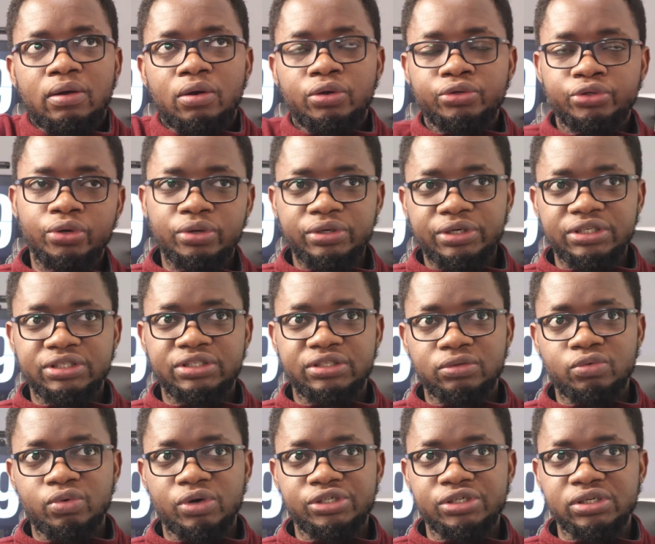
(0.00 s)
Although
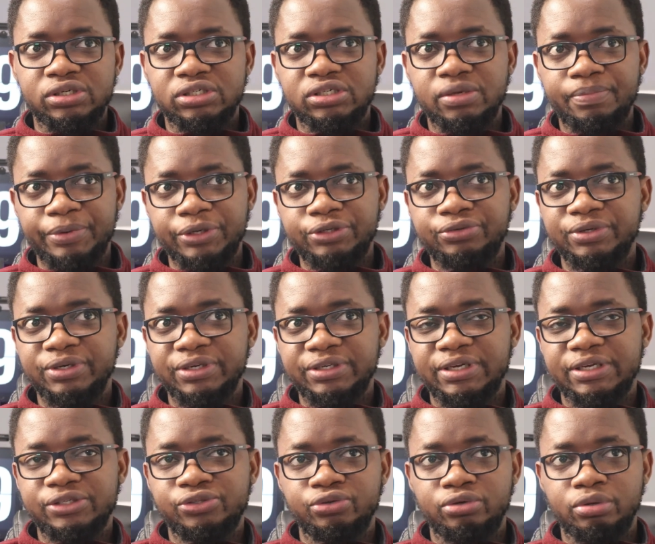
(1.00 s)
this question is a bit
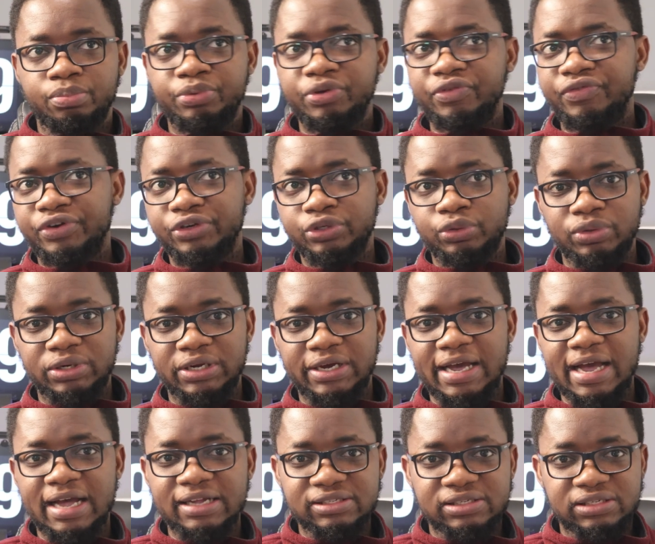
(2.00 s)
related to the previous one I
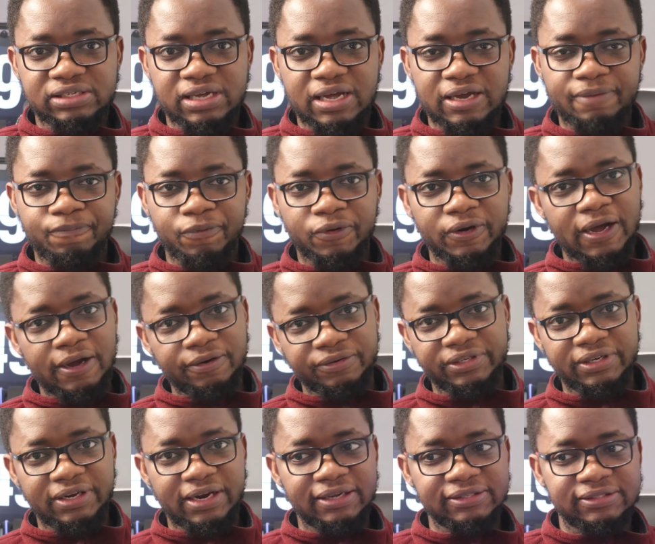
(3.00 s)
answered, but I'll
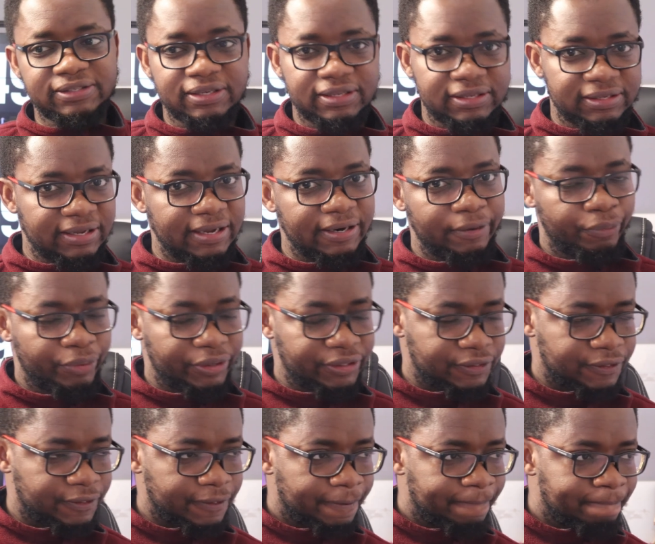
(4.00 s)
still answer it
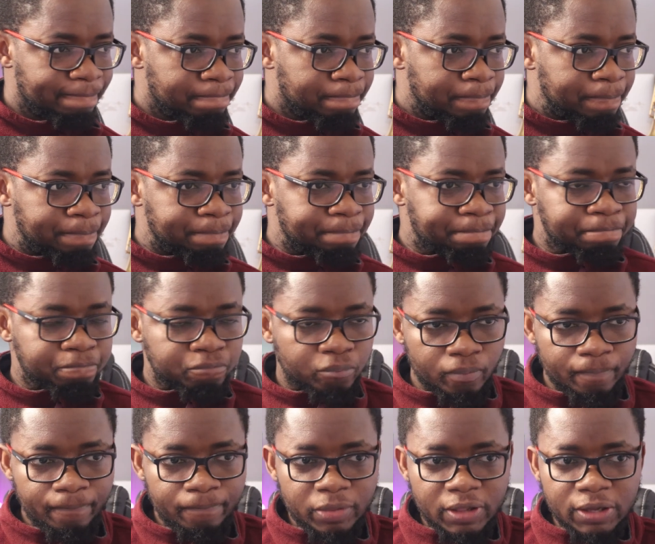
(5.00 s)
anyways.
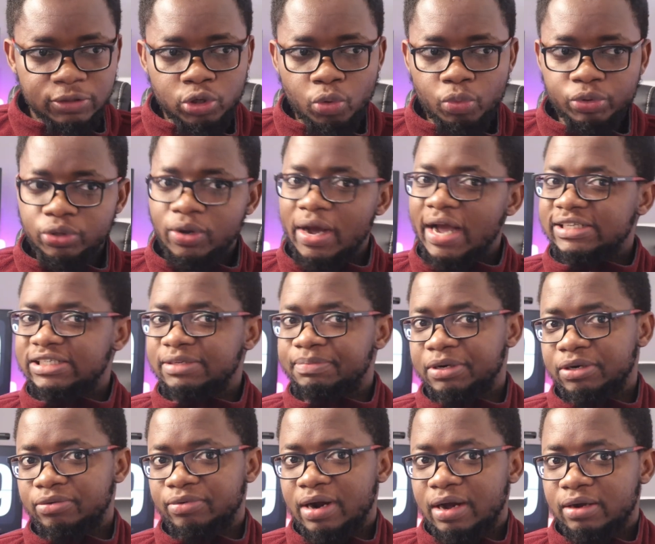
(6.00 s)
So with no IT
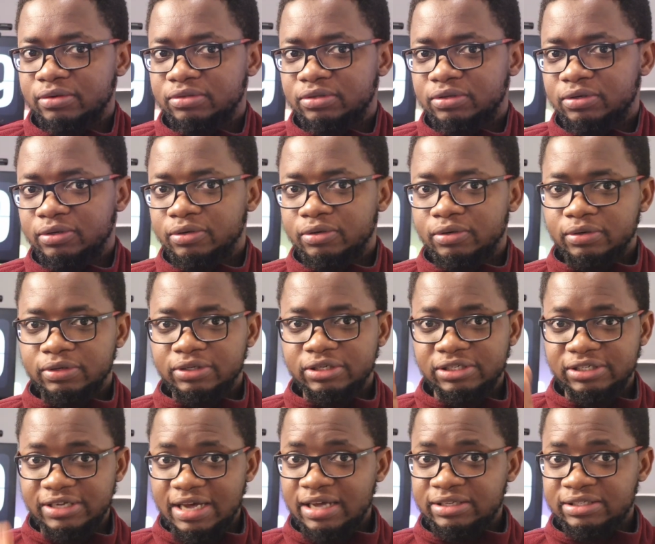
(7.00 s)
background,
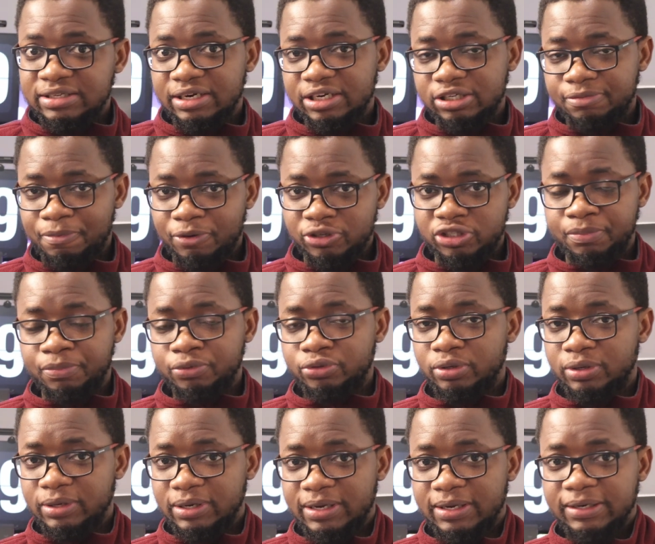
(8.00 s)
yes, it is possible
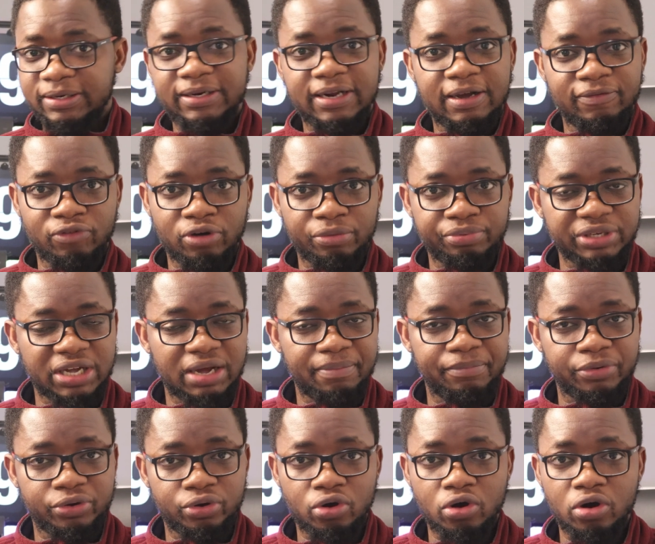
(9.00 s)
to learn DevOps
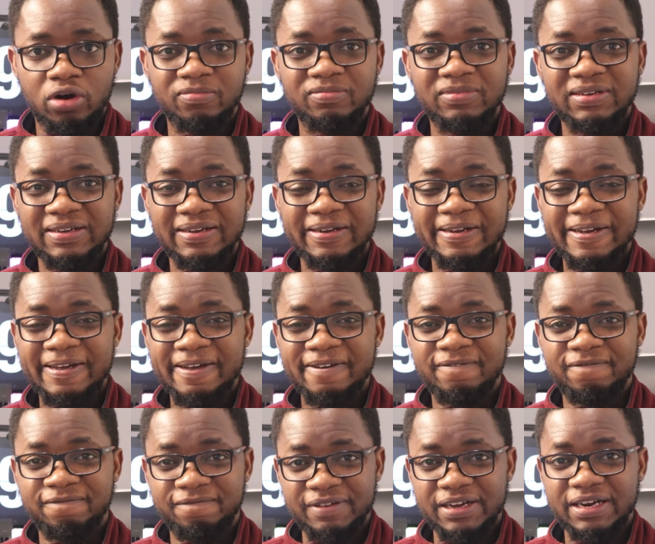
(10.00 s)
and become a
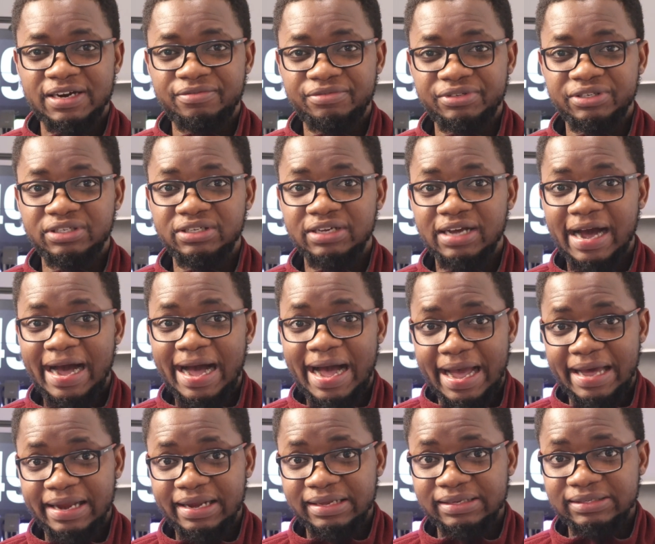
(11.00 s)
very
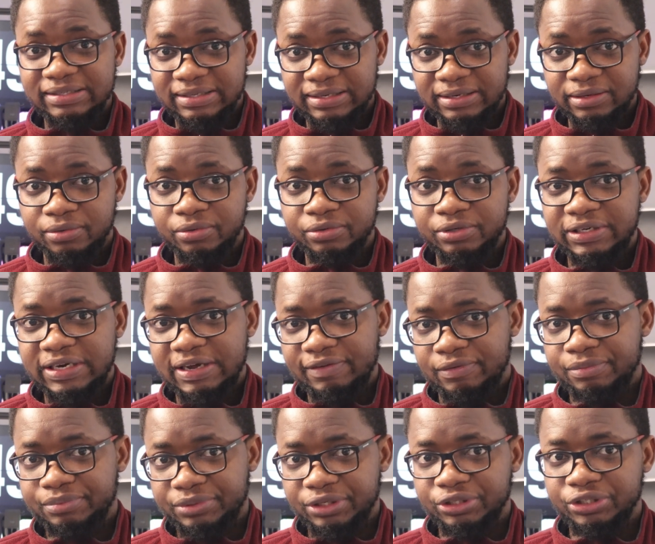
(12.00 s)
highly skilled
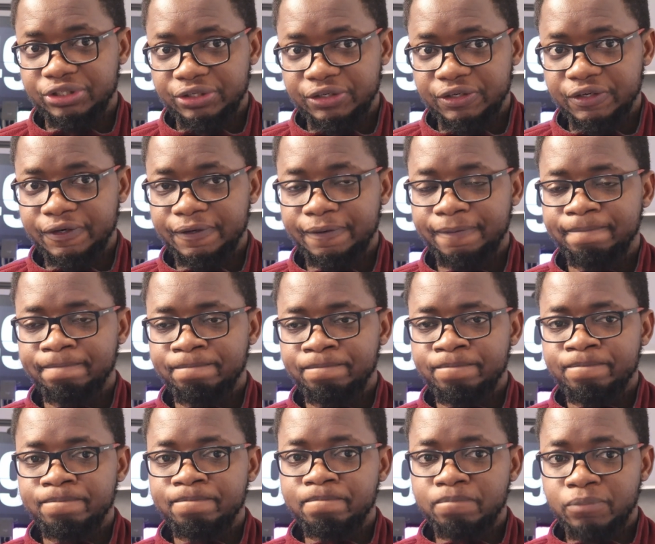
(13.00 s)
DevOps engineer.
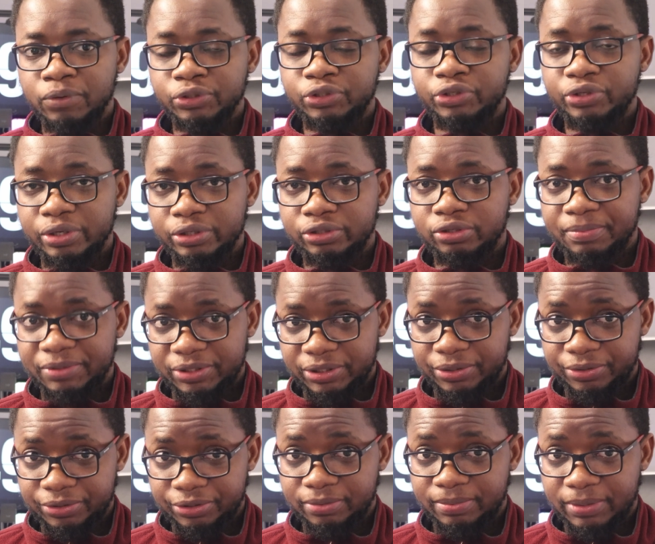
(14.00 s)
But you need to be
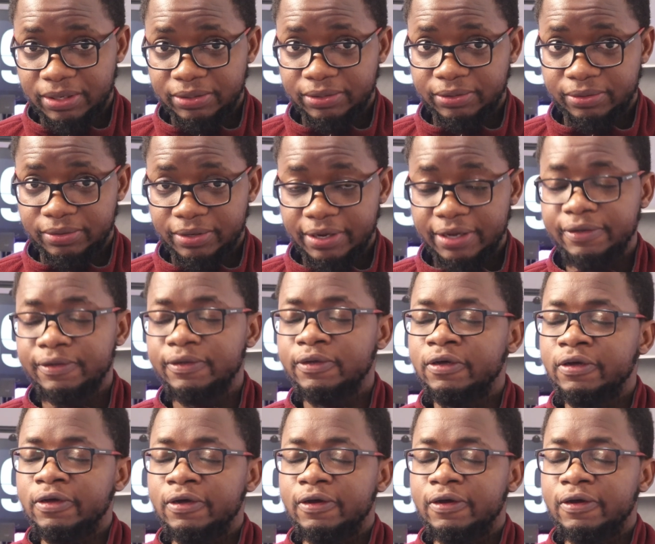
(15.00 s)
serious about it, okay?